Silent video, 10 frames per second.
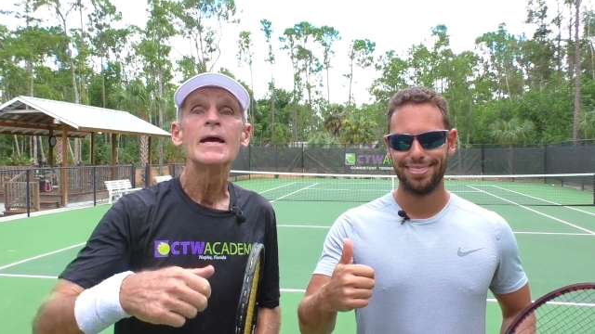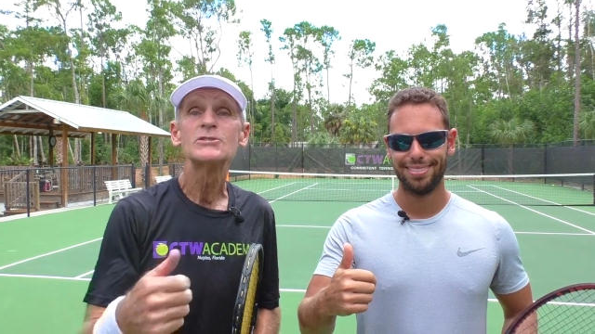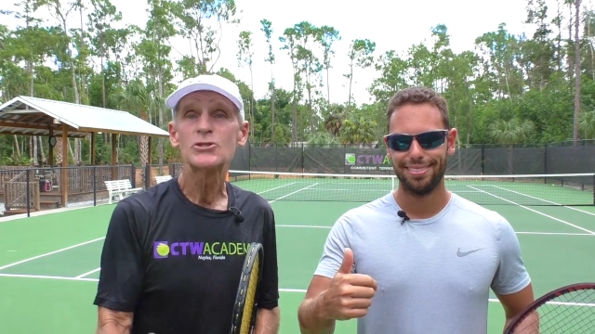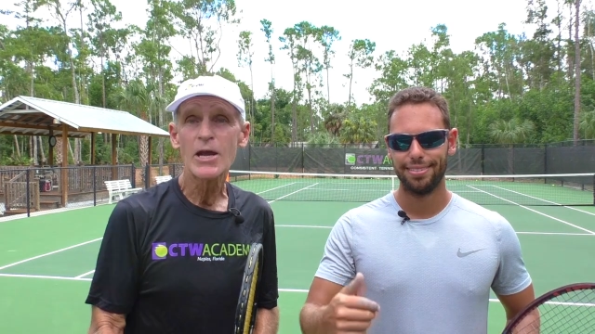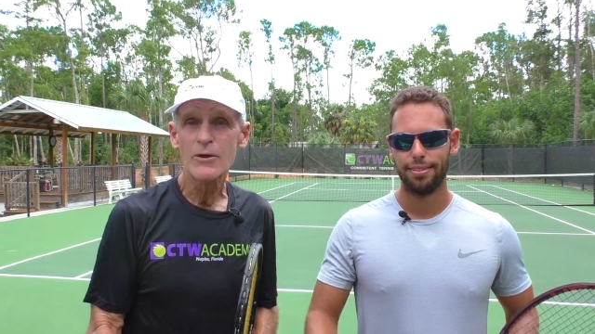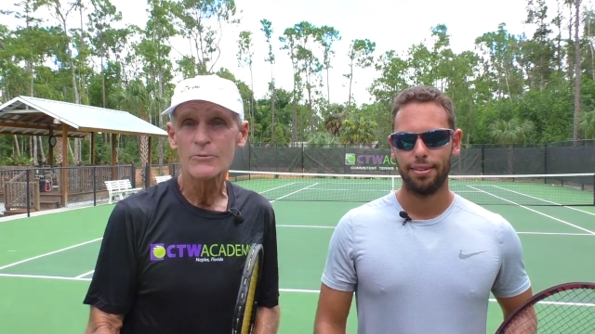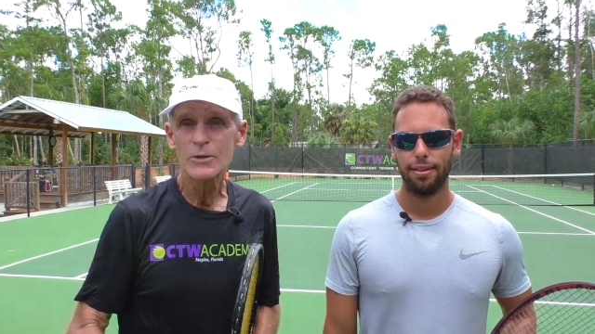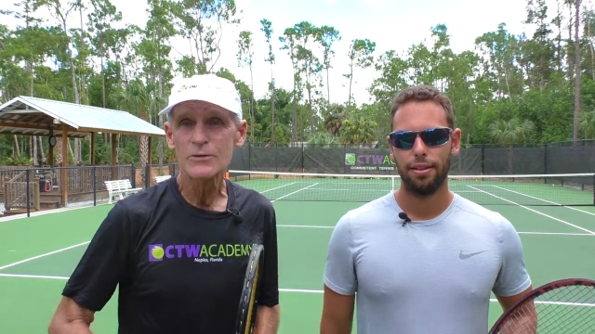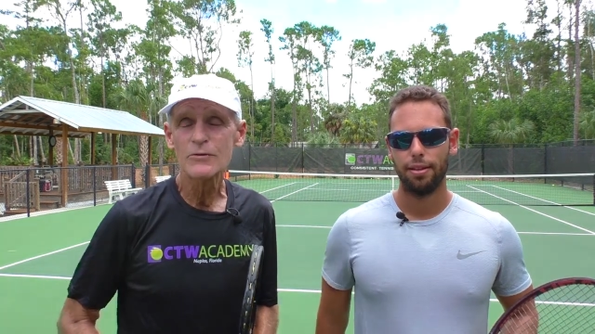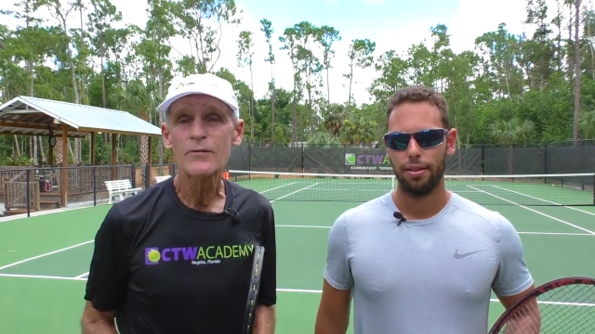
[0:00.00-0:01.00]
Speaker 1: and share it
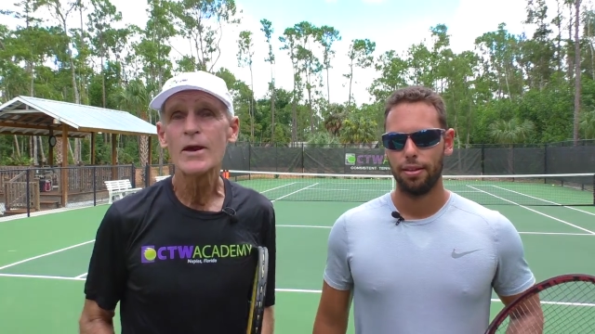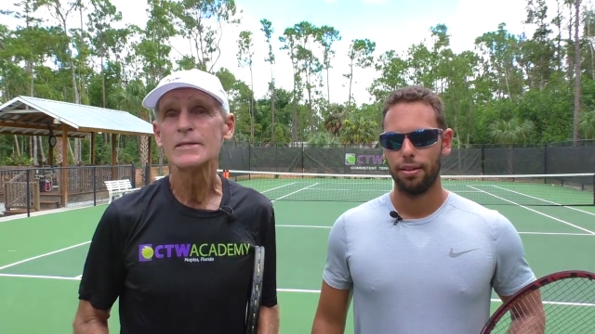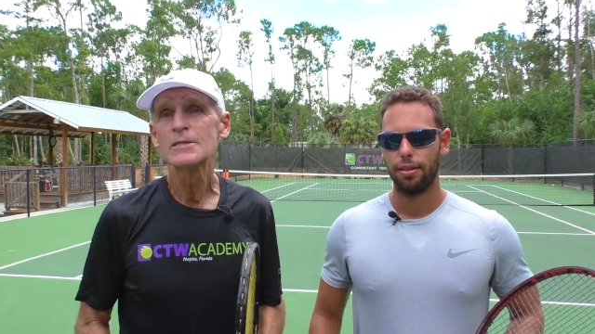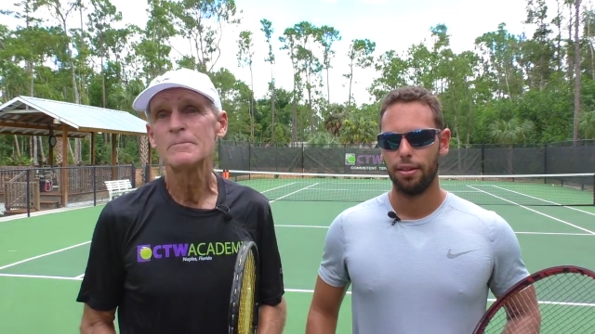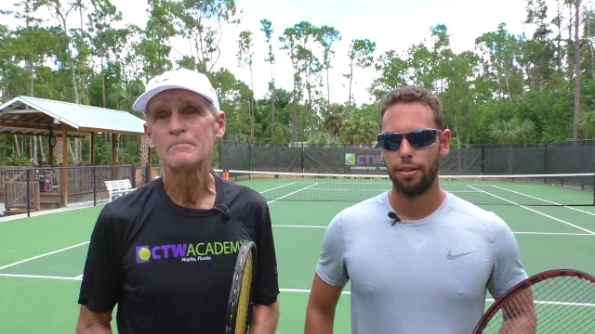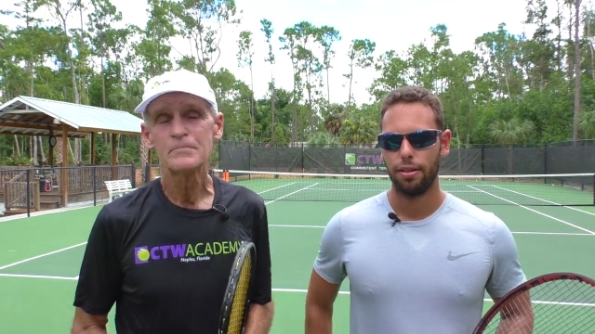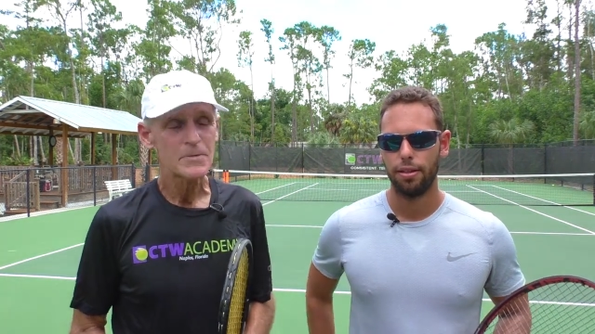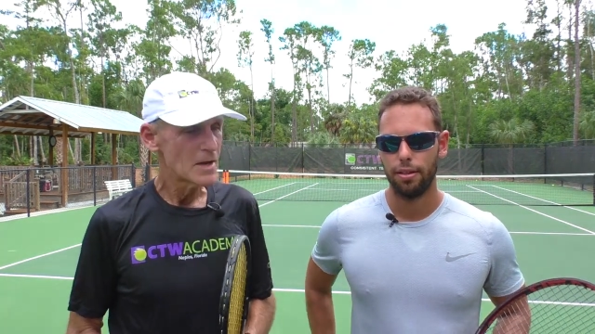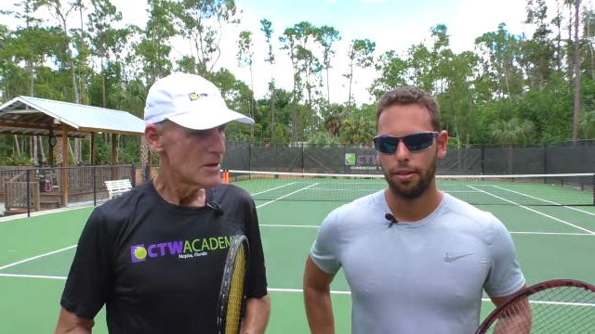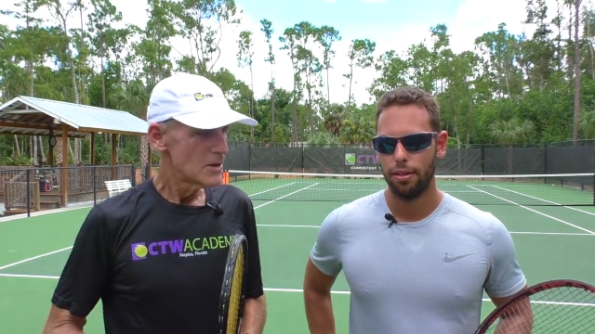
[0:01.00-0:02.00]
with your friends.
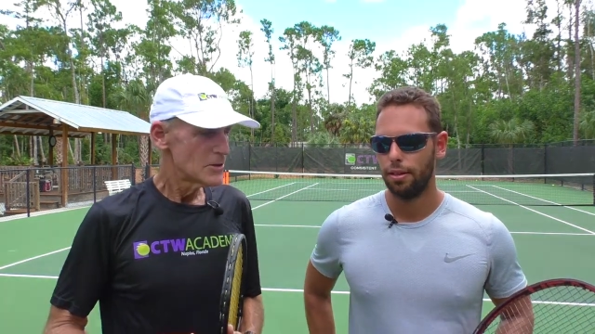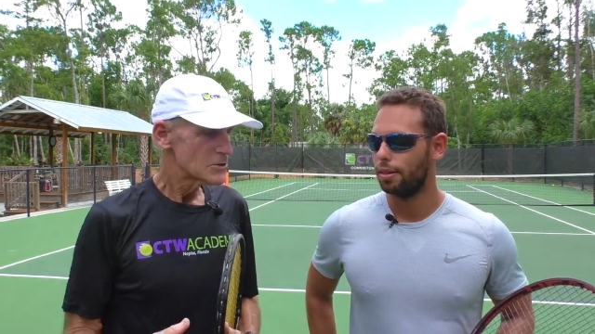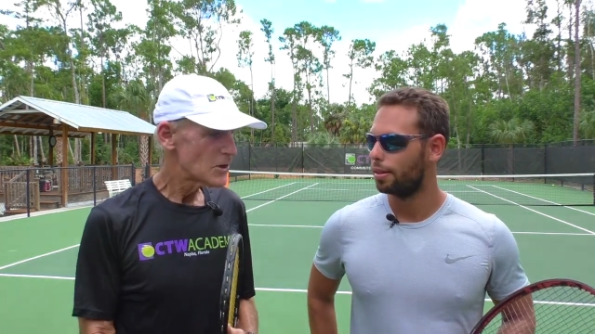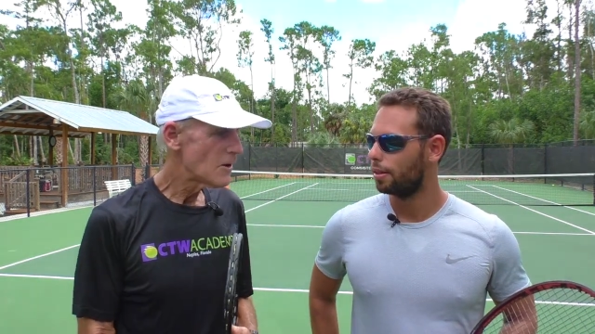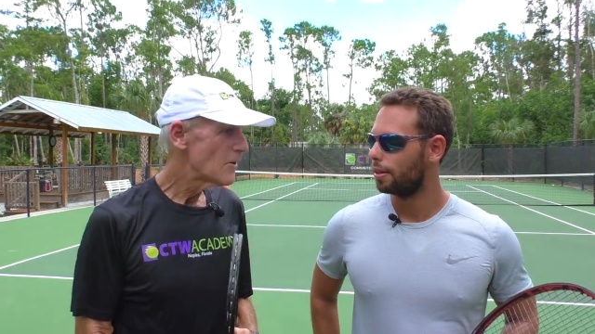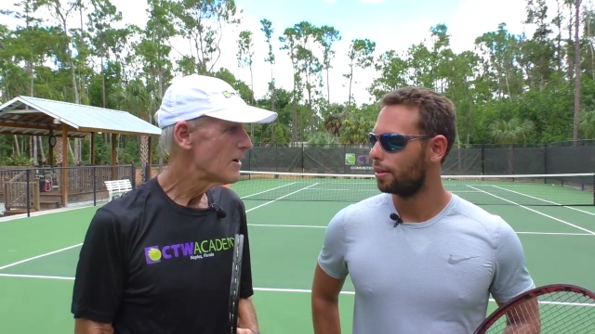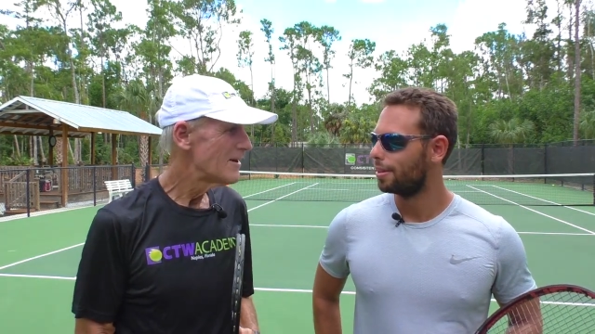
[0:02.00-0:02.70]
So,